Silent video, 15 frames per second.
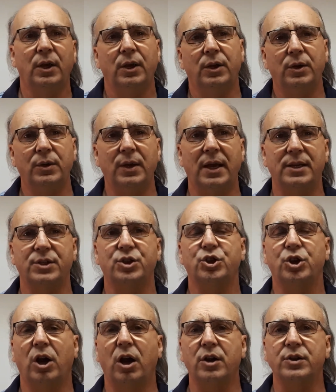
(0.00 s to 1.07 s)
who has
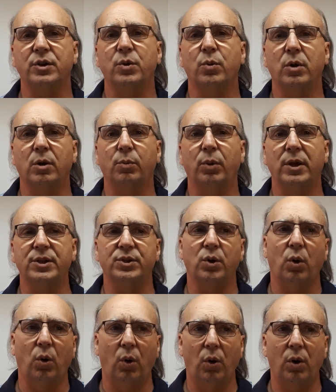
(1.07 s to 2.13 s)
charge of the workplace
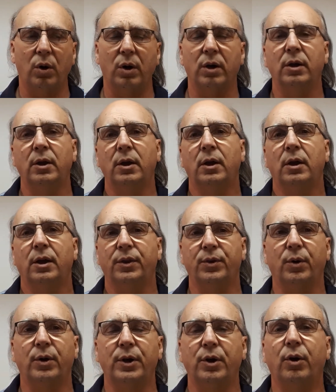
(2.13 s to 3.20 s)
or
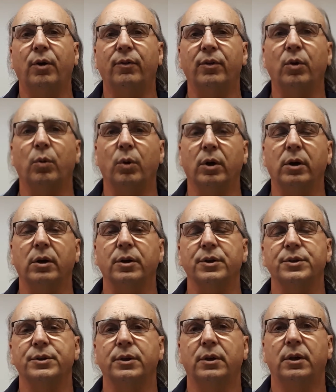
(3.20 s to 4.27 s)
authority over the
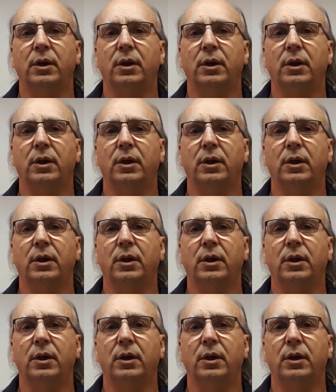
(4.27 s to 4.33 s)
workers.